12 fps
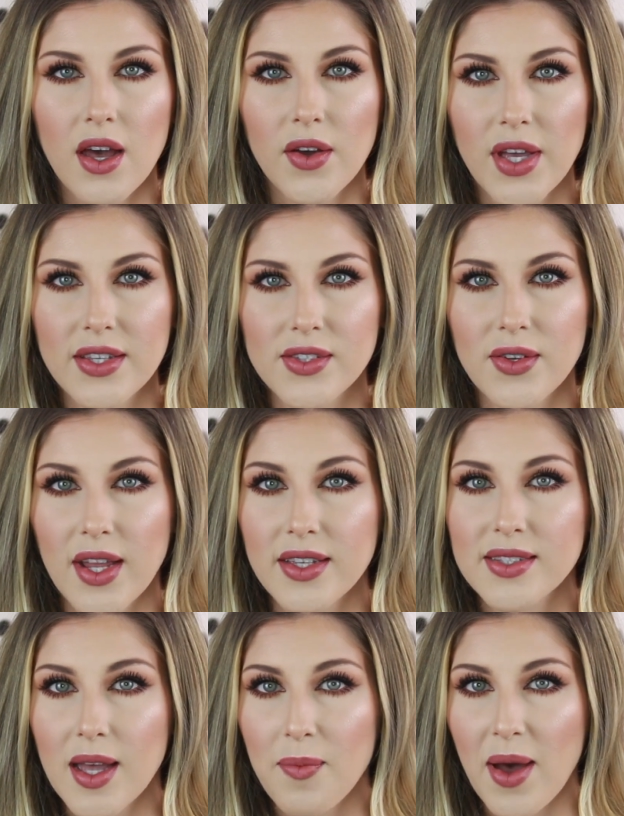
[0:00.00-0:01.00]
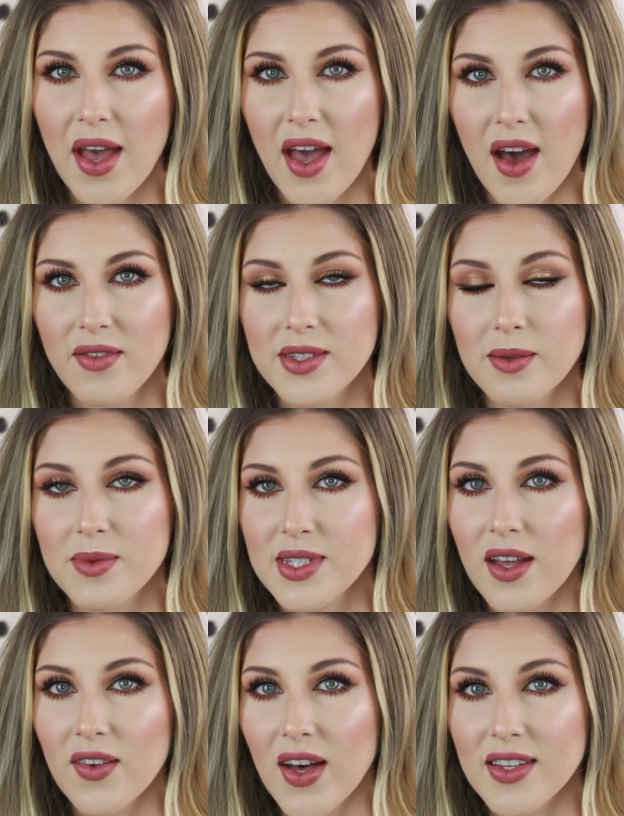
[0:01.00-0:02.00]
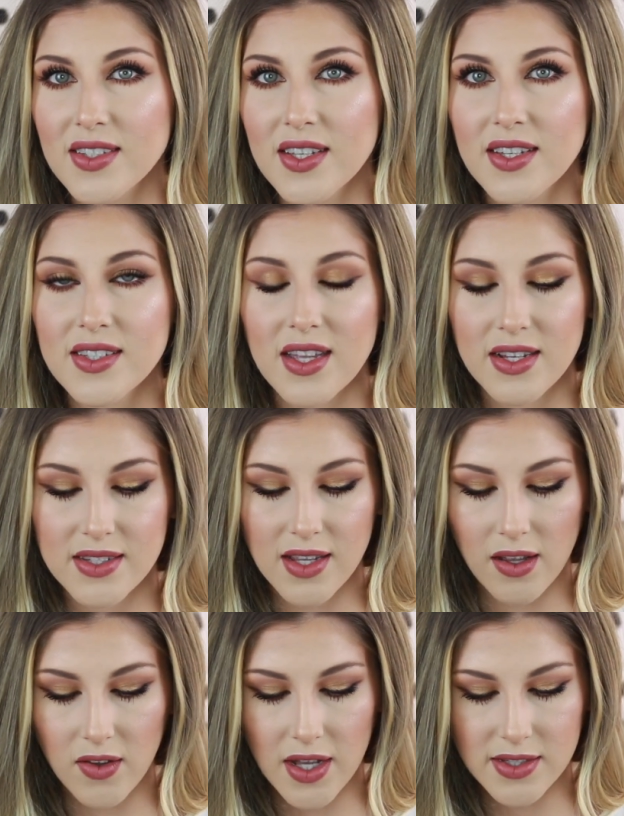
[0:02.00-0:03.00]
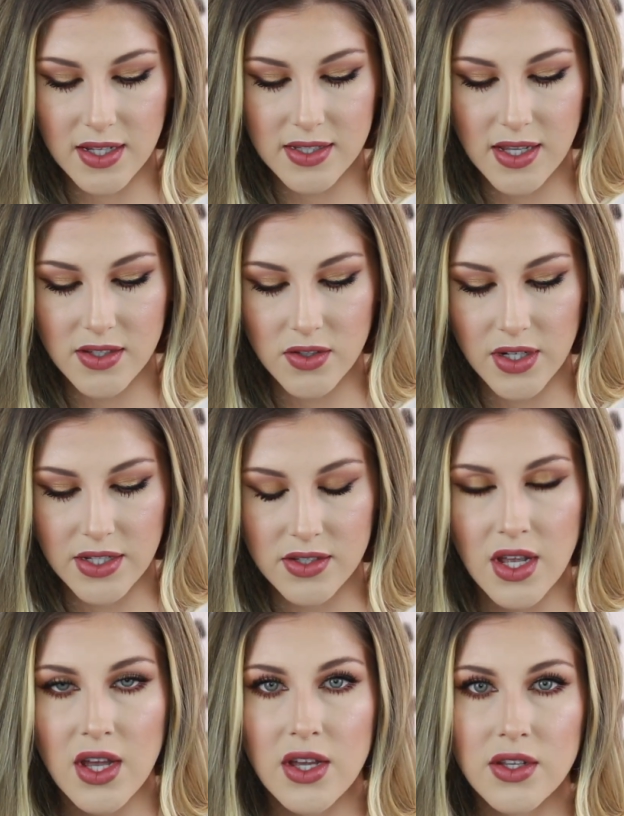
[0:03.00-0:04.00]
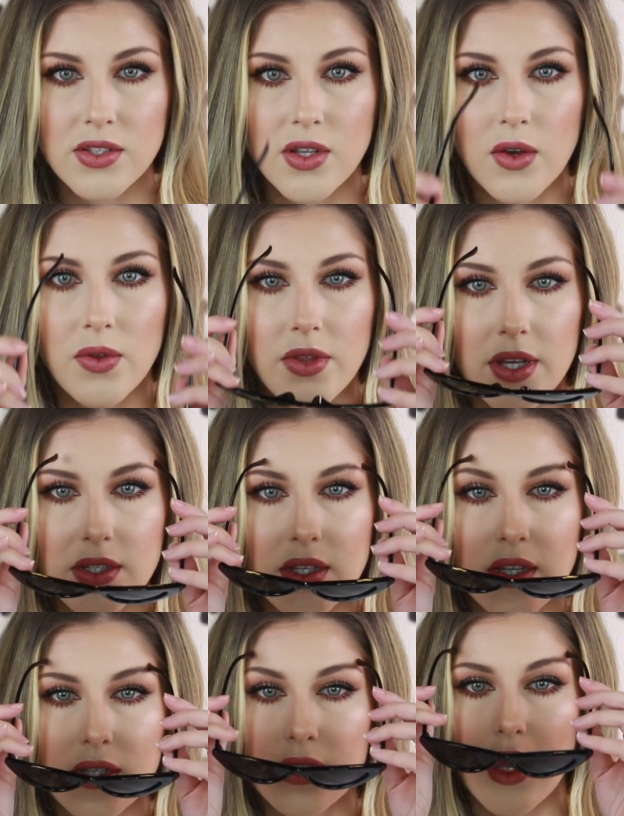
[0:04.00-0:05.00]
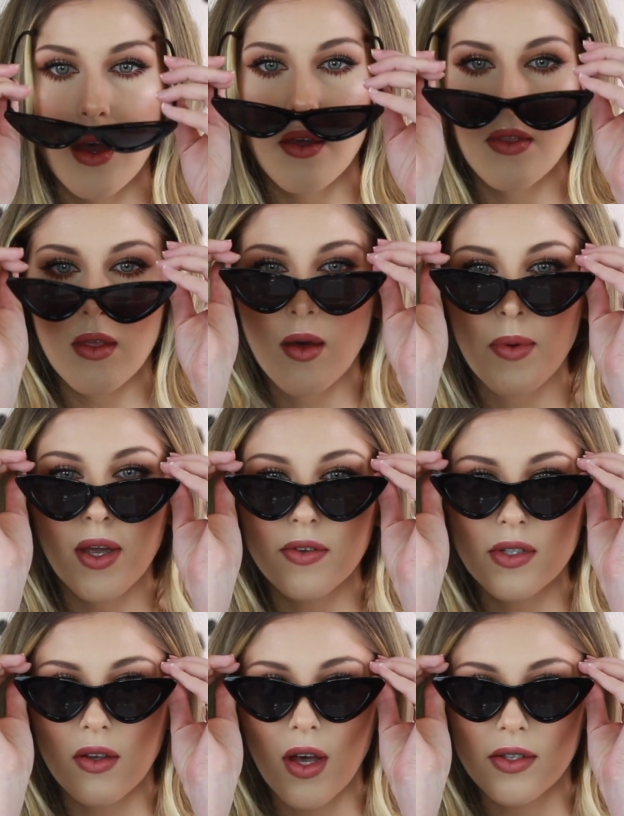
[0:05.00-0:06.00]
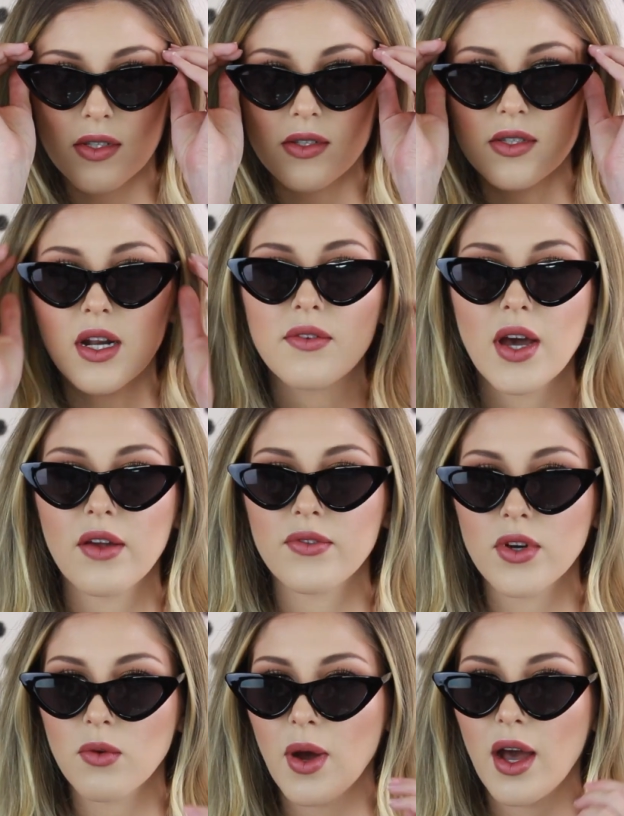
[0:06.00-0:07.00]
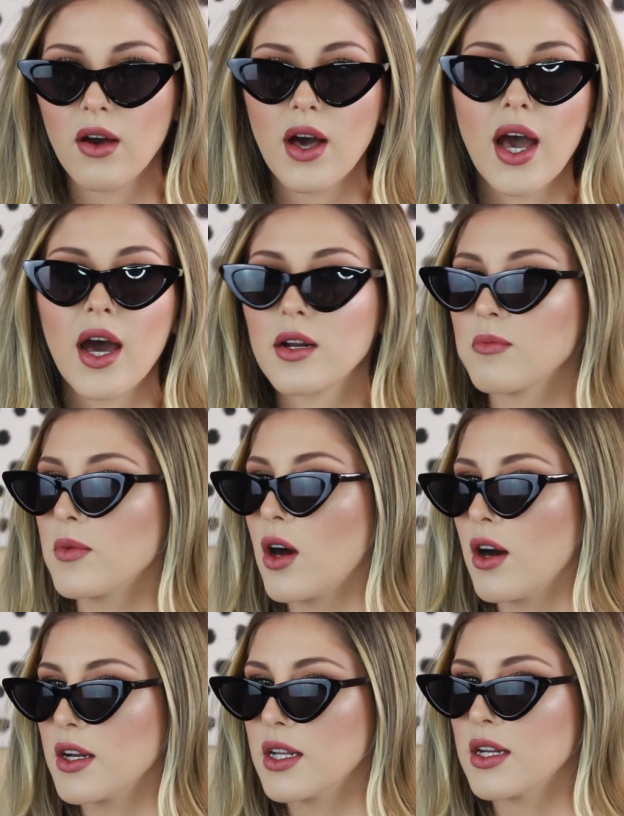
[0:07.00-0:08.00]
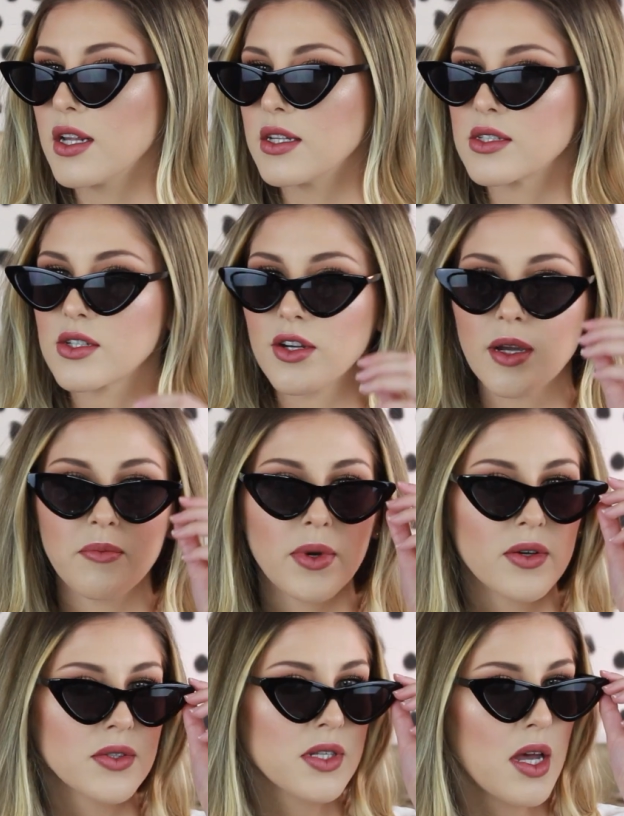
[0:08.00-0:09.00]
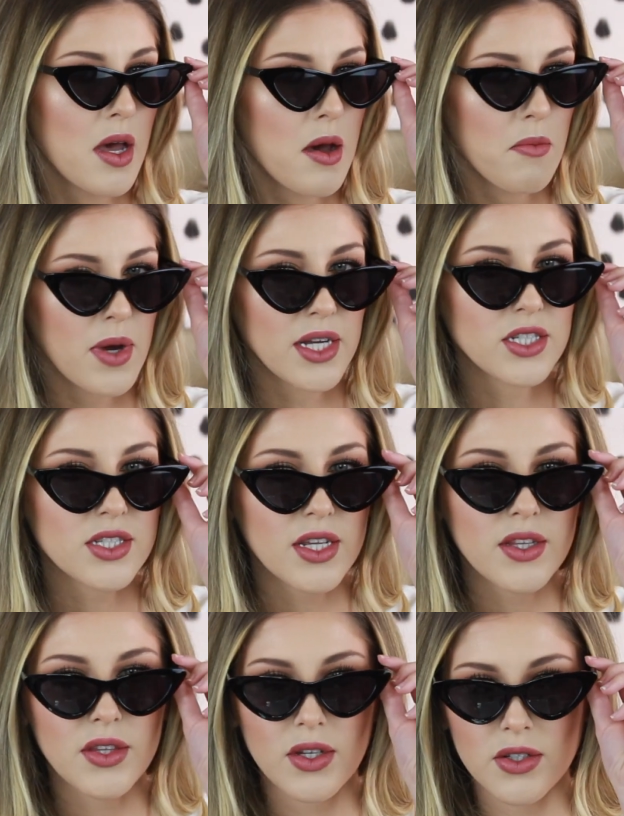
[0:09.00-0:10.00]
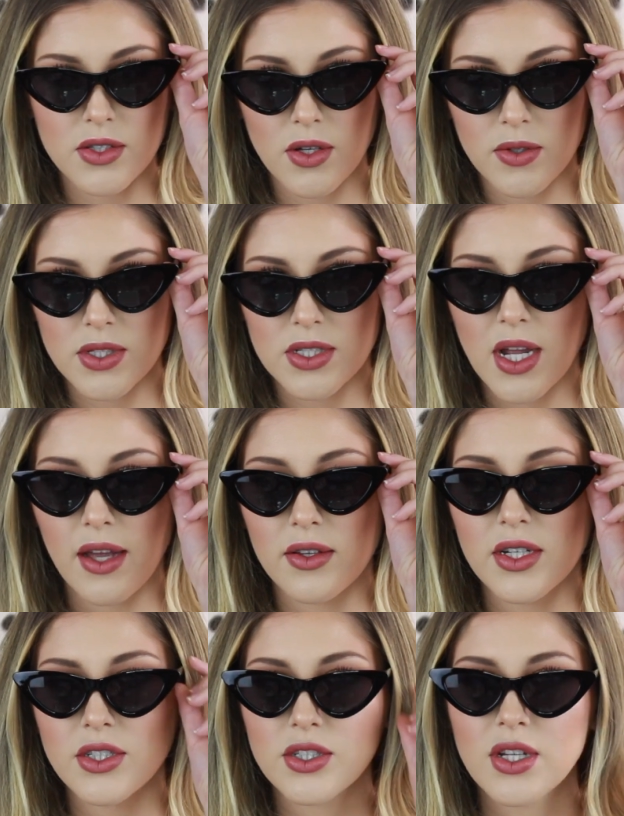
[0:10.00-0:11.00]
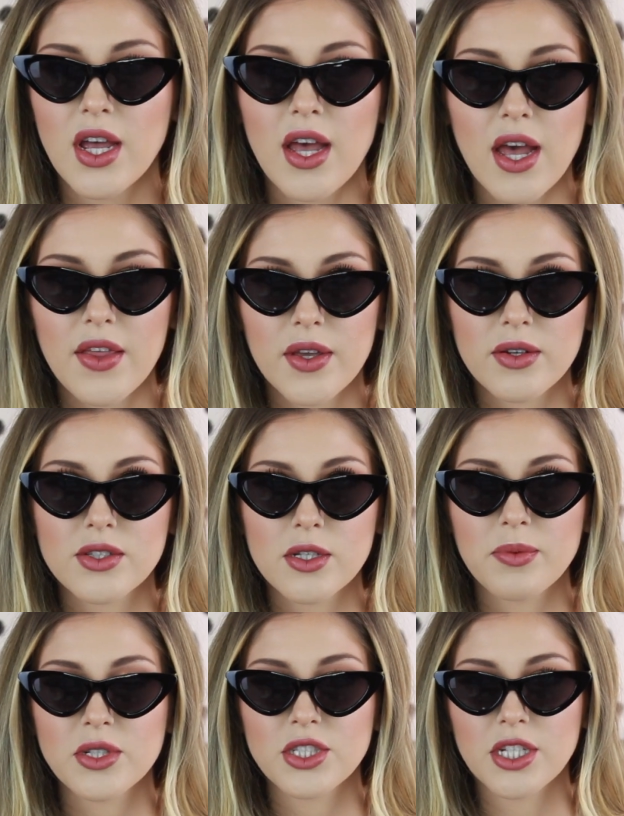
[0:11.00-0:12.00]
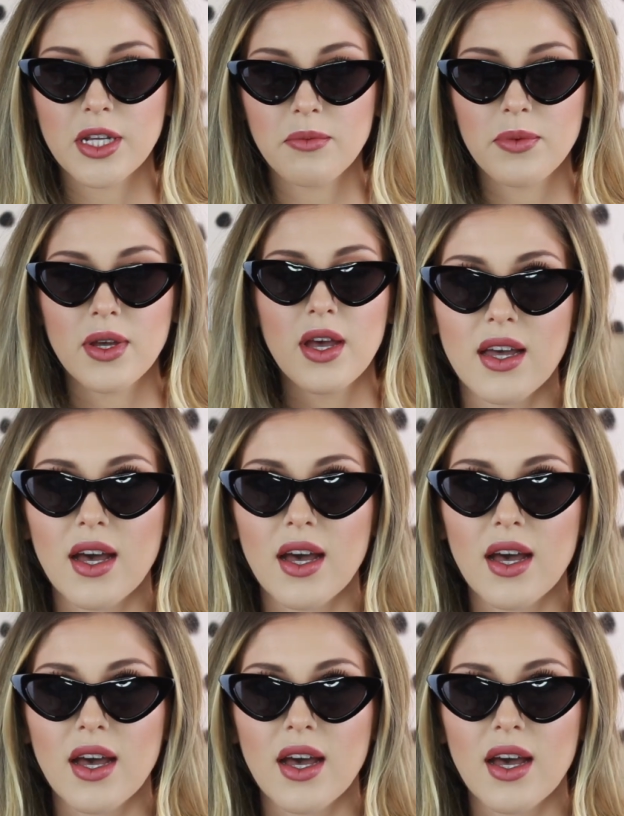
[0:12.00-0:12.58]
Okay, so next up I have some sunglasses and sunglass accessories. So this is a pair of sunglasses that I've had for a while. I had them on an Instagram post. But I just think that they're so stylish and they're super cheap.